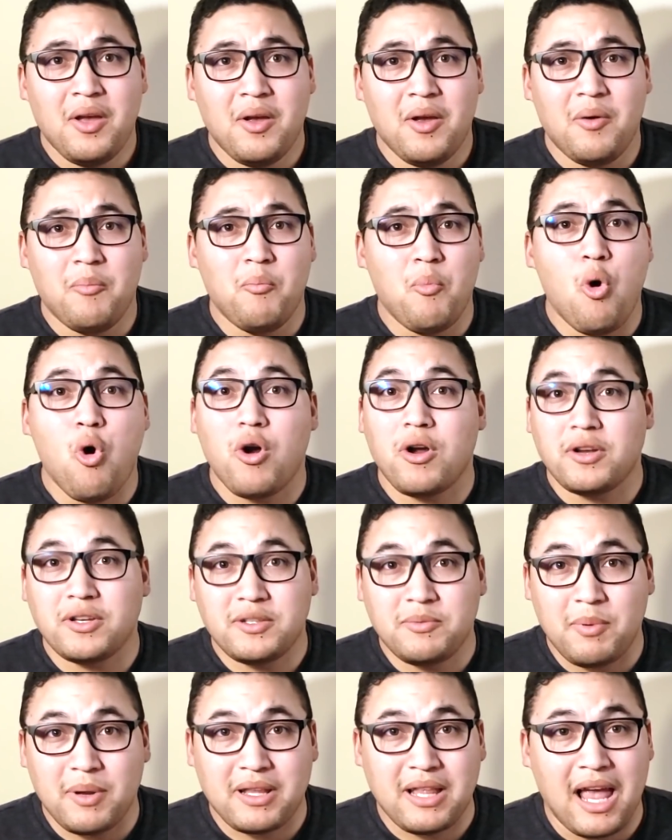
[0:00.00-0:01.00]
more
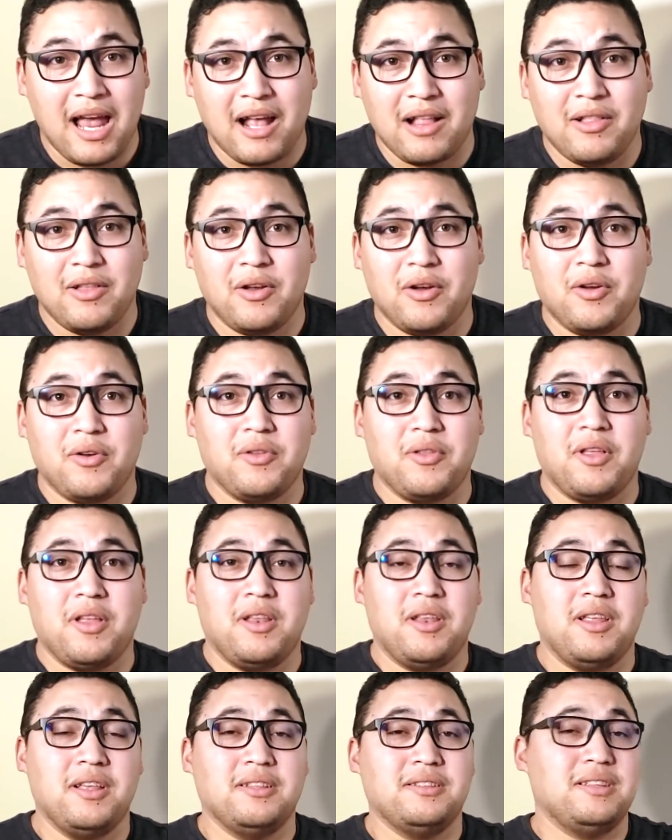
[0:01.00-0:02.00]
spectacular
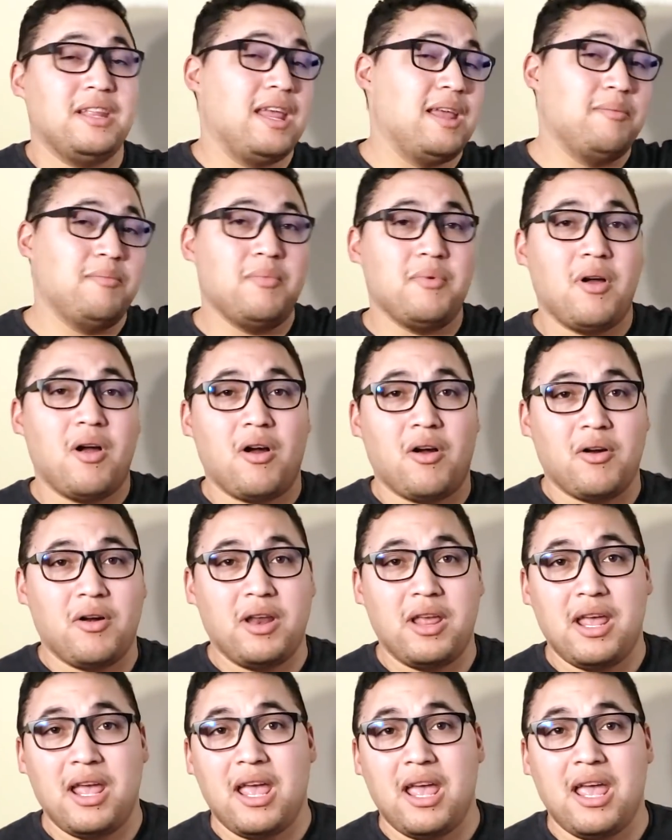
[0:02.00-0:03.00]
than his name
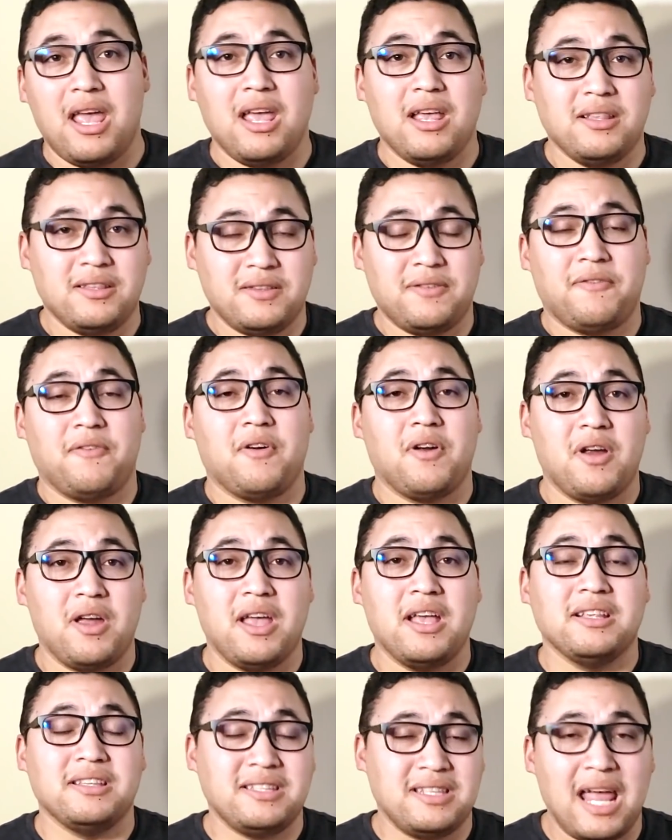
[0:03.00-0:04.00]
already is for
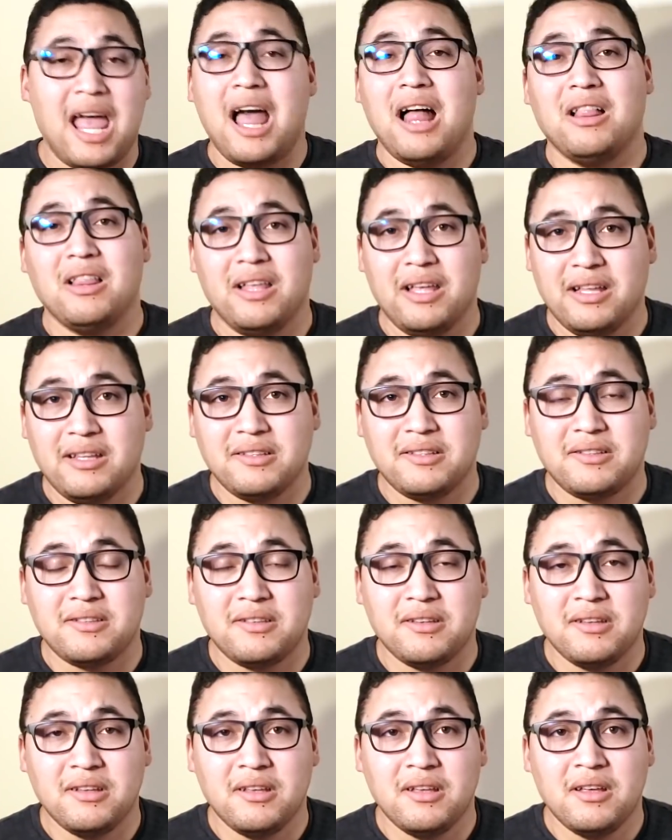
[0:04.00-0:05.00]
his
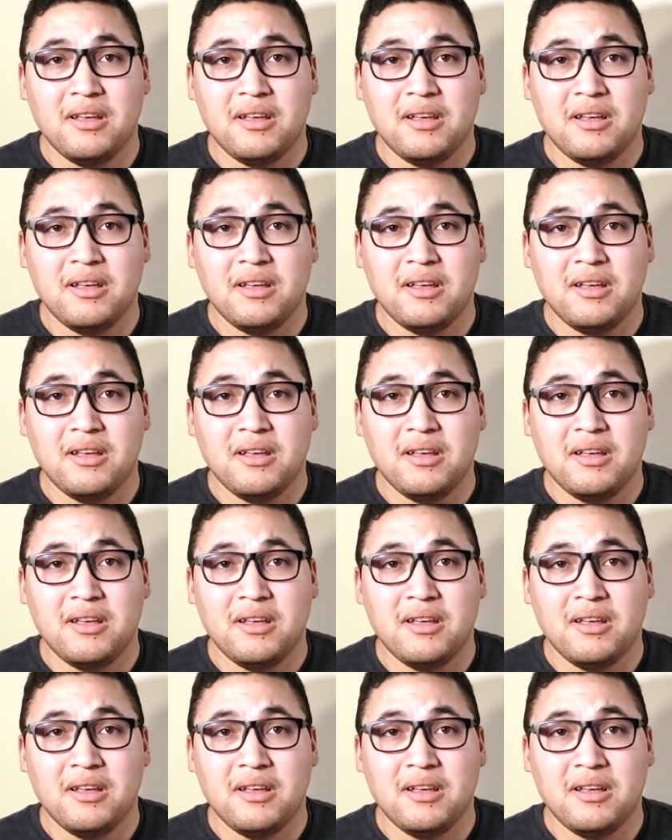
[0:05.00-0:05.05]
talents.